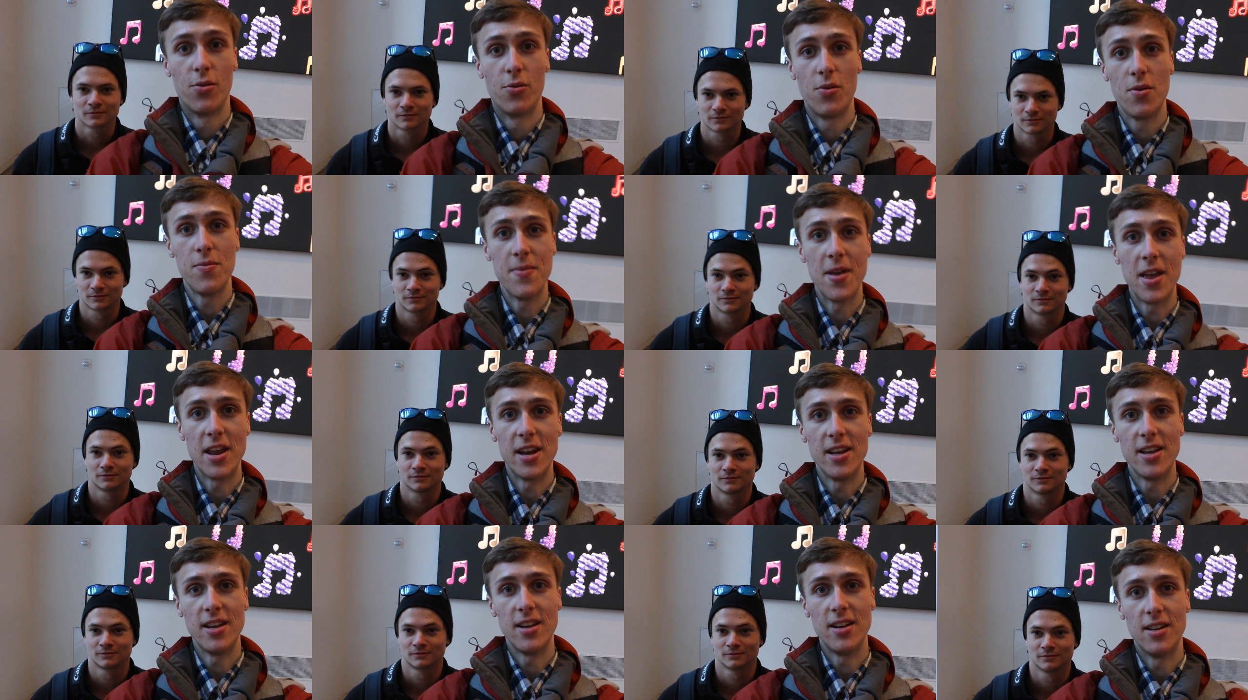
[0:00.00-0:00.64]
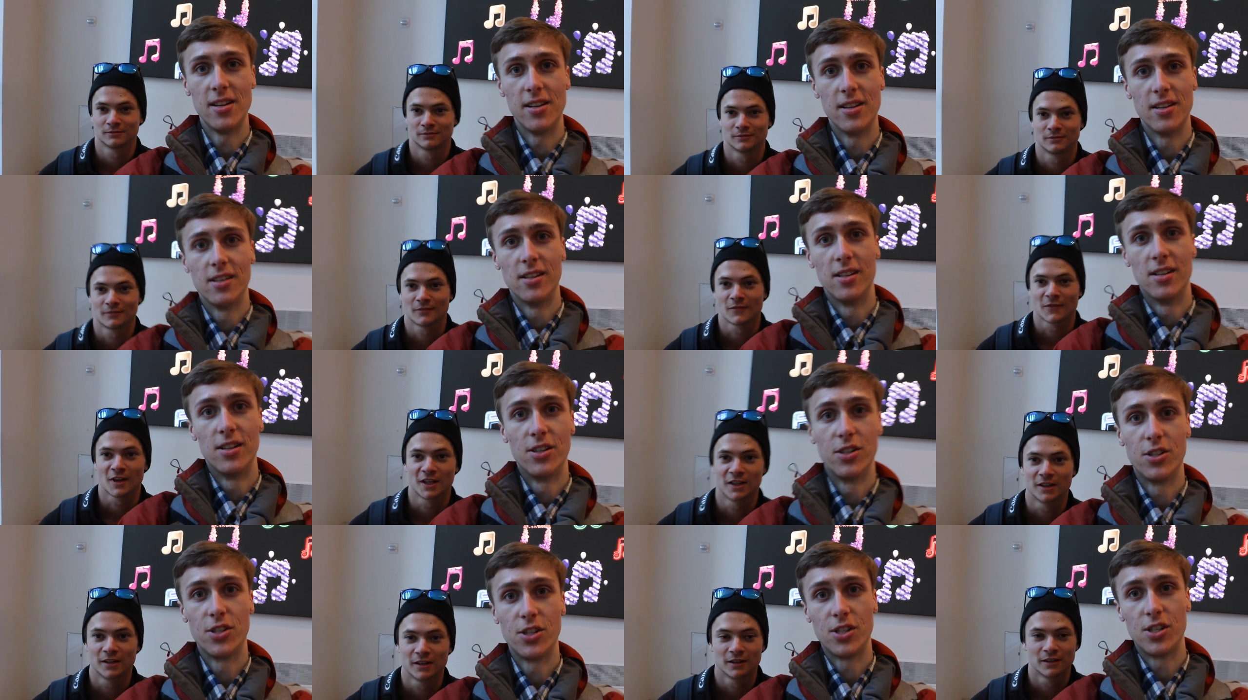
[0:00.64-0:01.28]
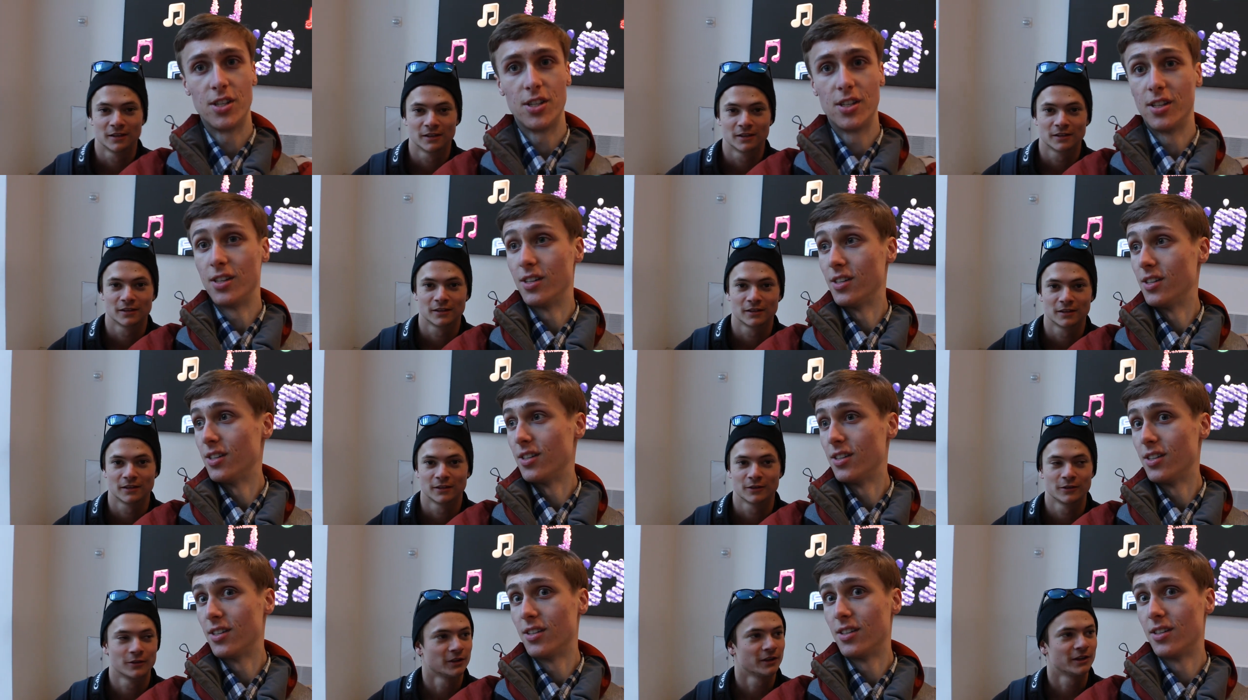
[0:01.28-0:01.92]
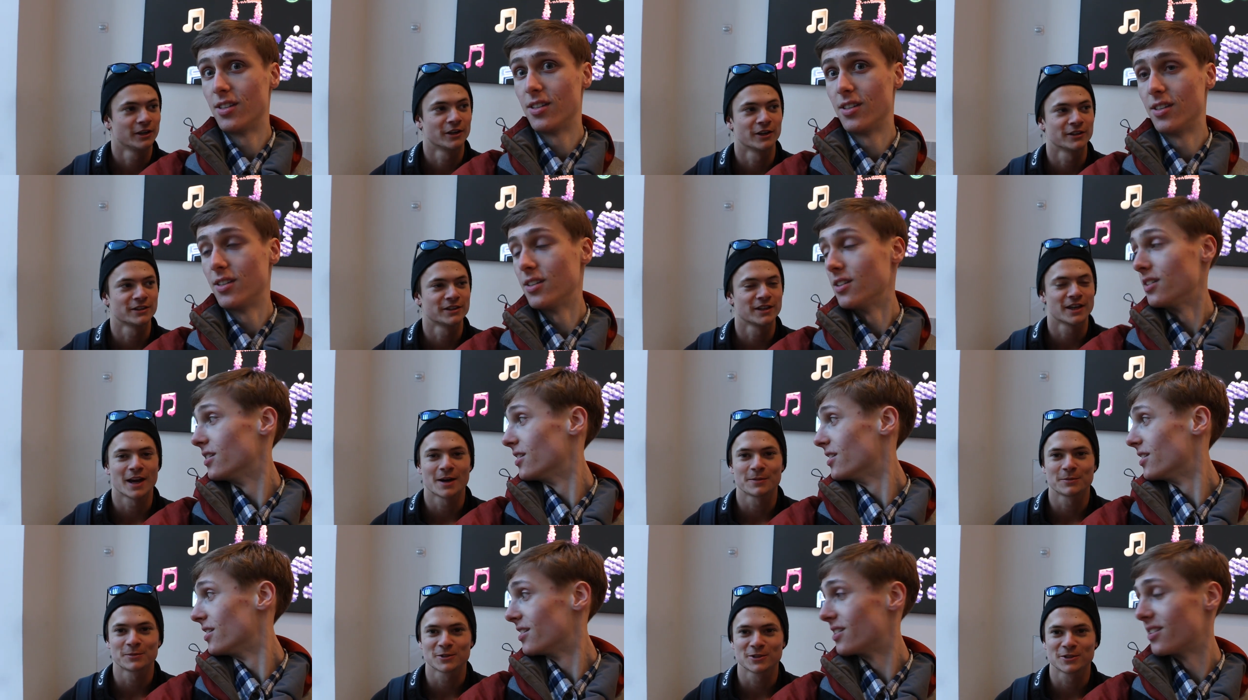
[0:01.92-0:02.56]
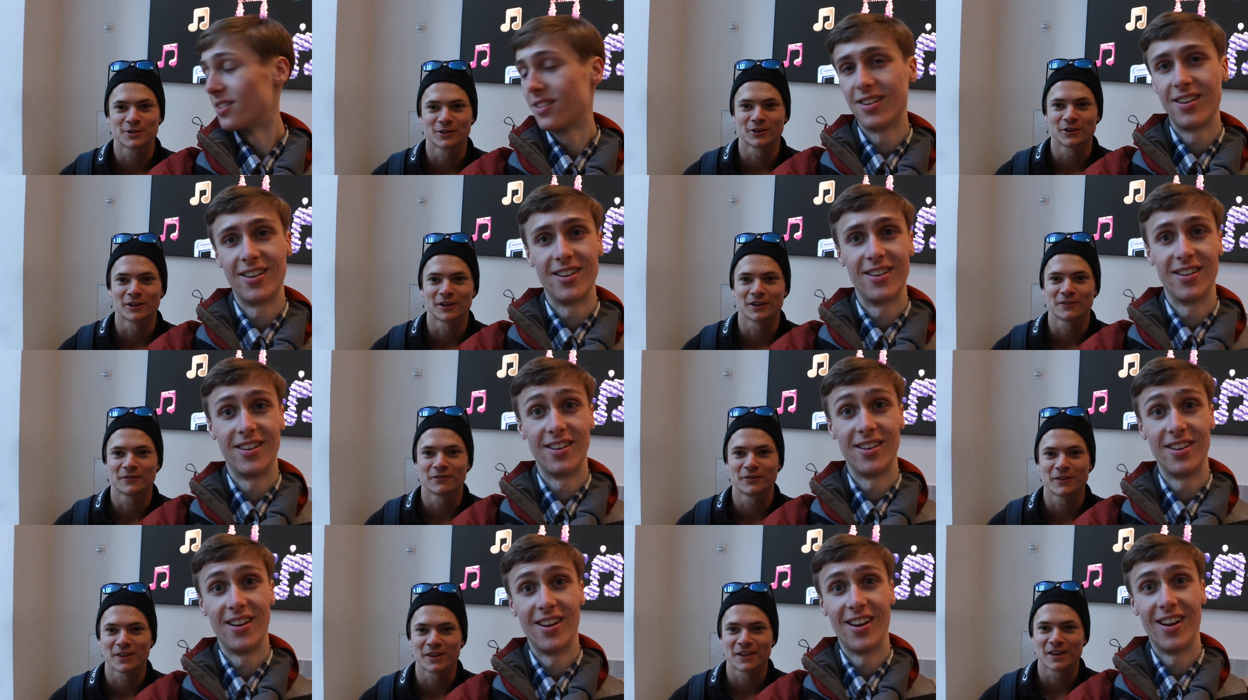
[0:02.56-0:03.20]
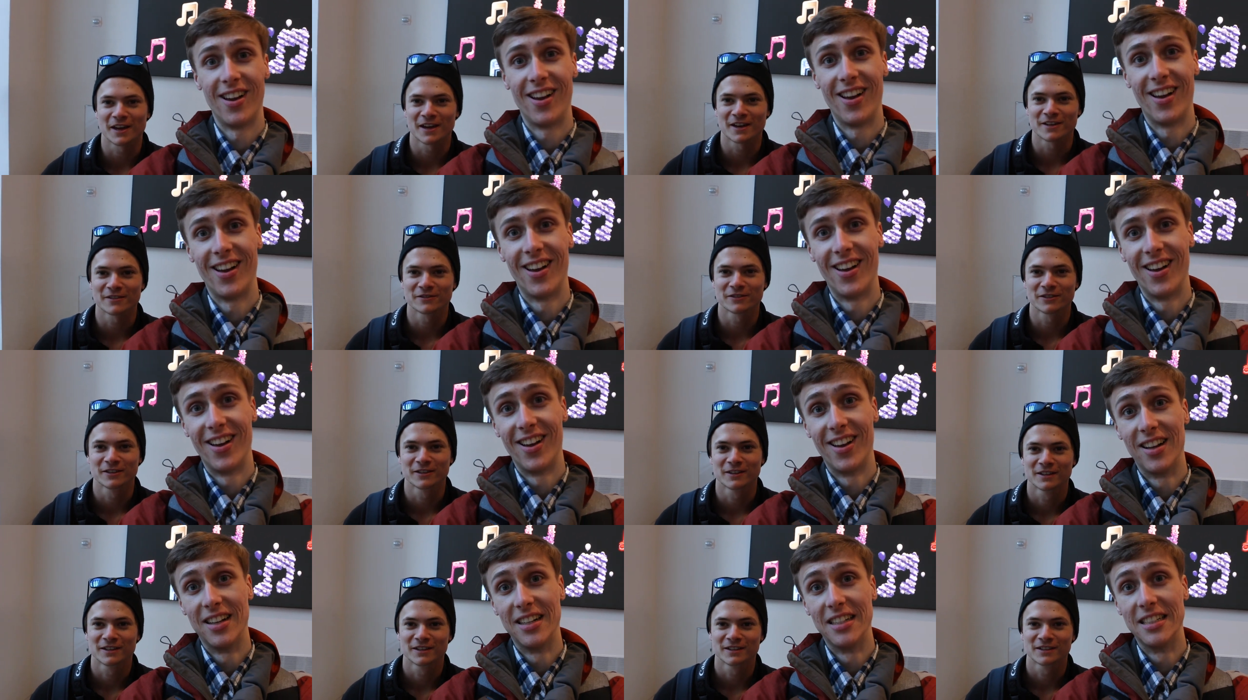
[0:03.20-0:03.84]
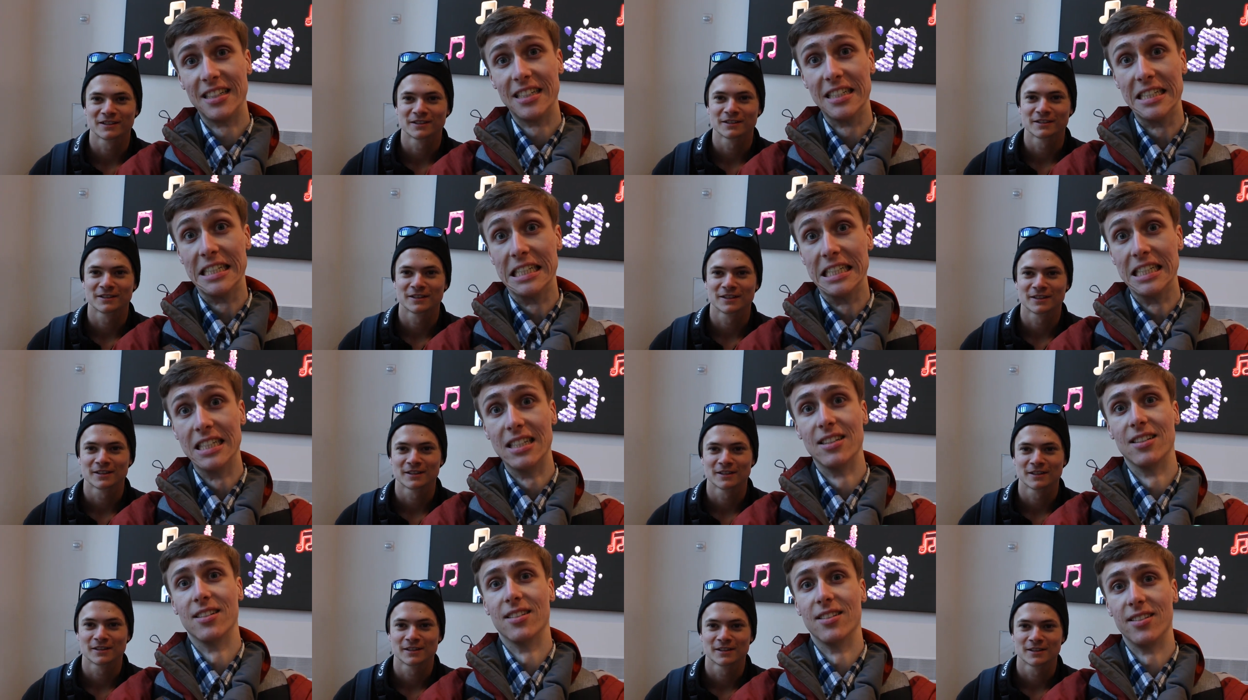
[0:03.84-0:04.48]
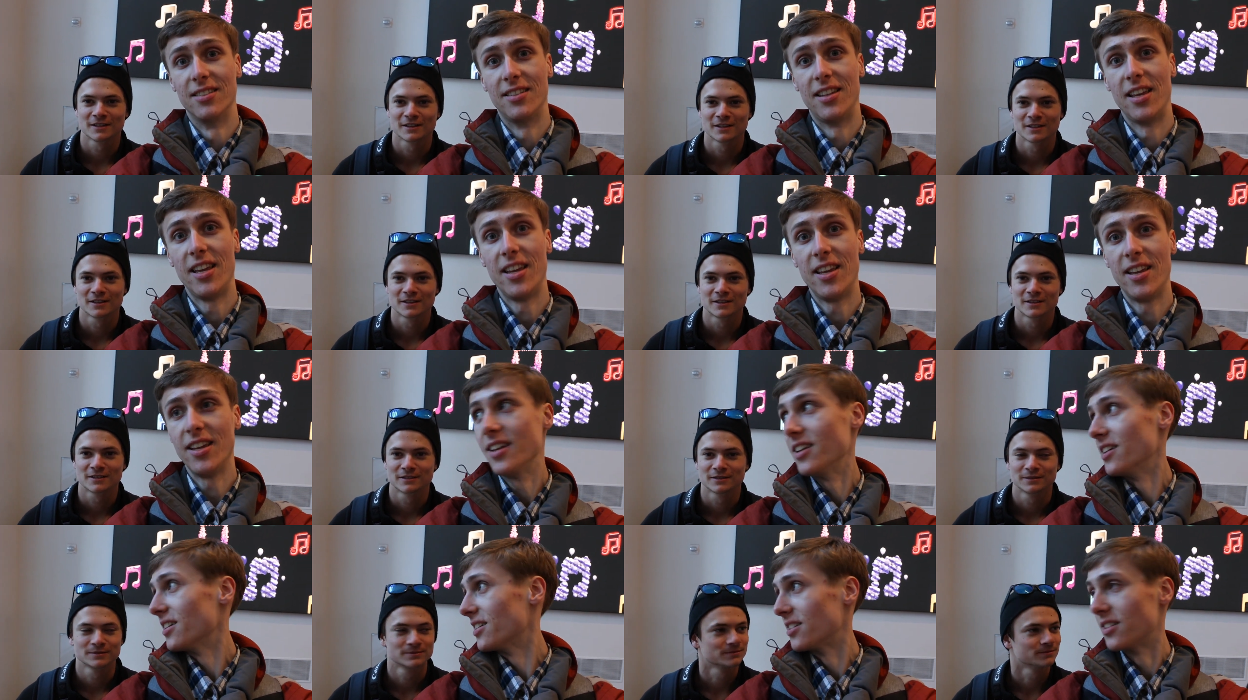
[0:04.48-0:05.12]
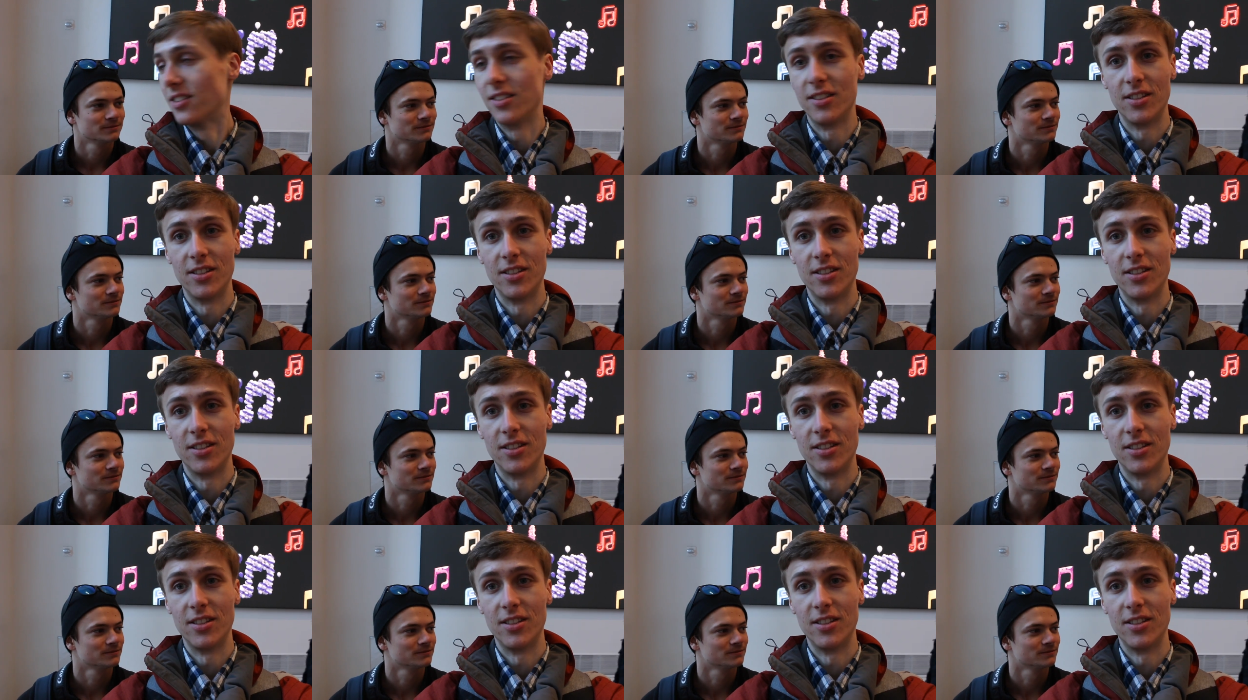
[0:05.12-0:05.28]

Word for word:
Speaker 1: We made it. You're at the Apple Store on Fifth Ave. They